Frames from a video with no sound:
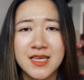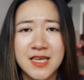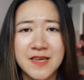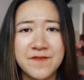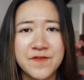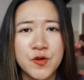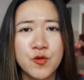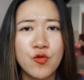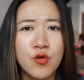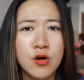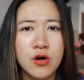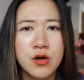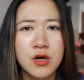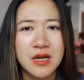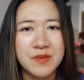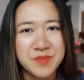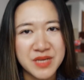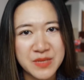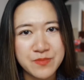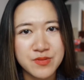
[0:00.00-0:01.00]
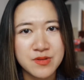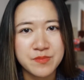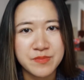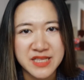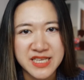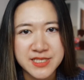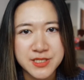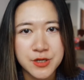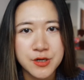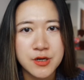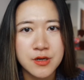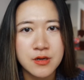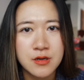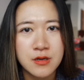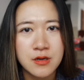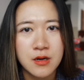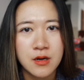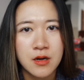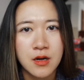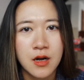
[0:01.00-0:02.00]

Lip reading: if you are a people pleaser,